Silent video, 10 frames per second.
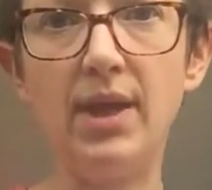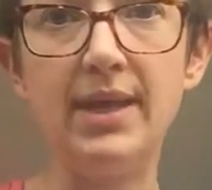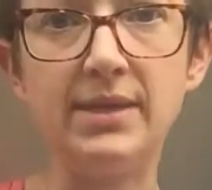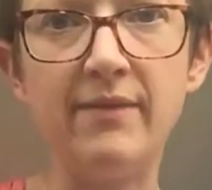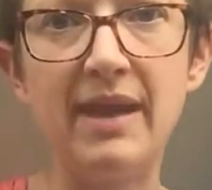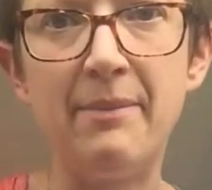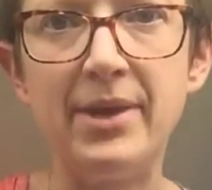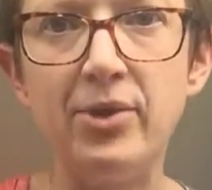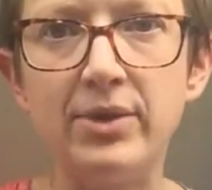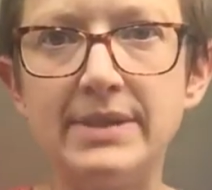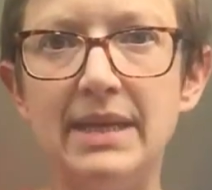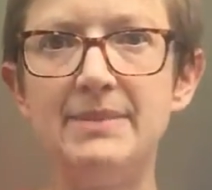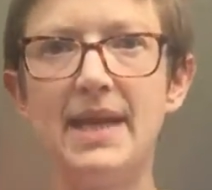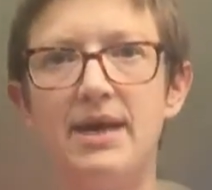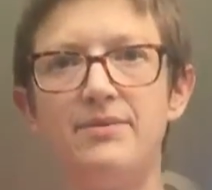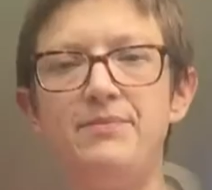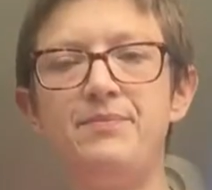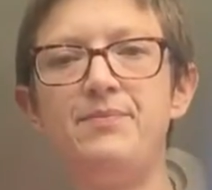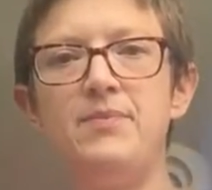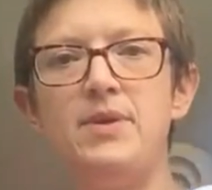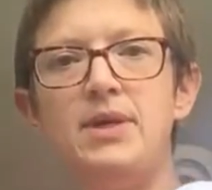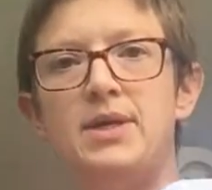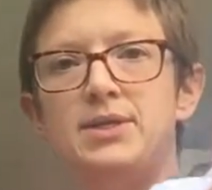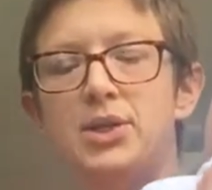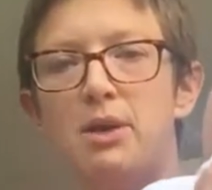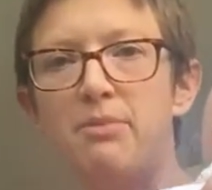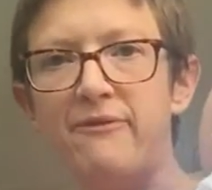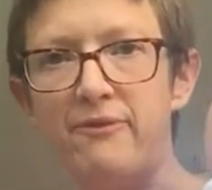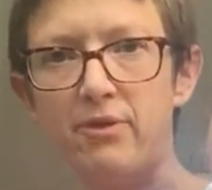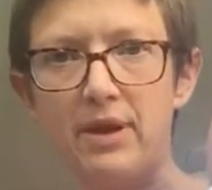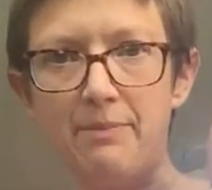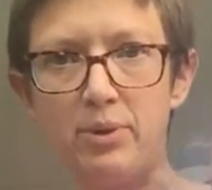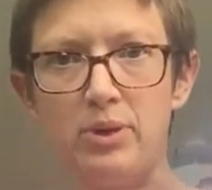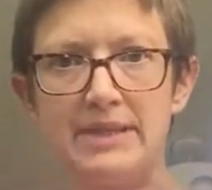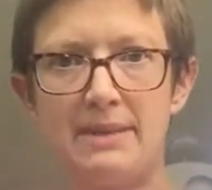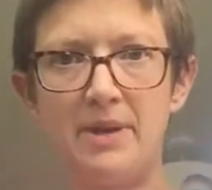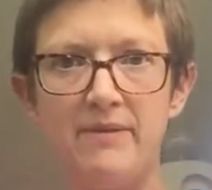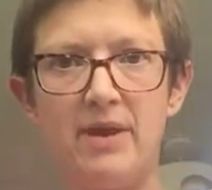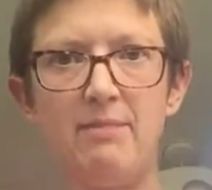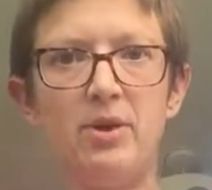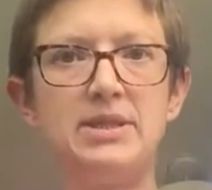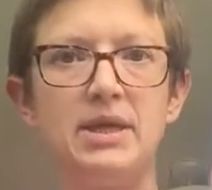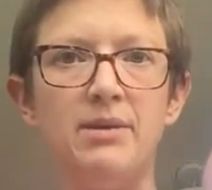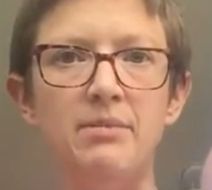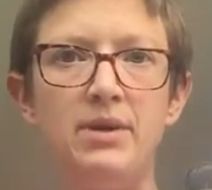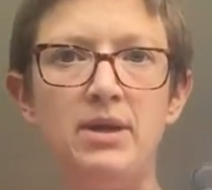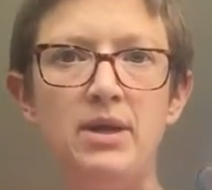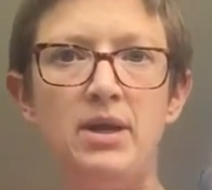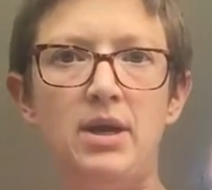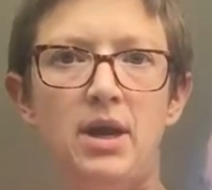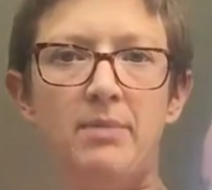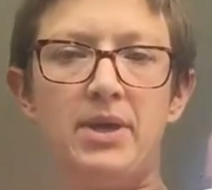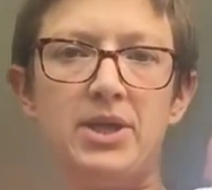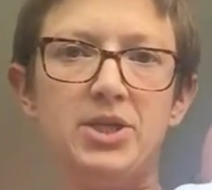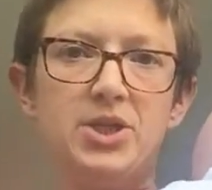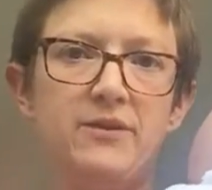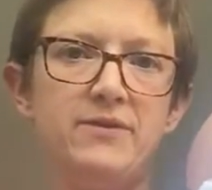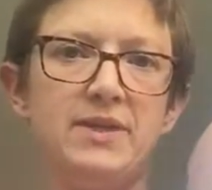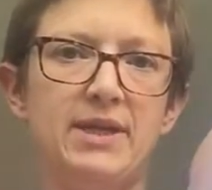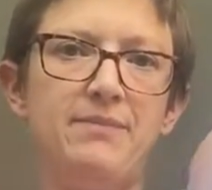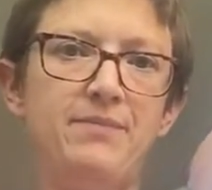is I've let my knot slip down. So before I pull this up over her bottom, I'm going to shift it.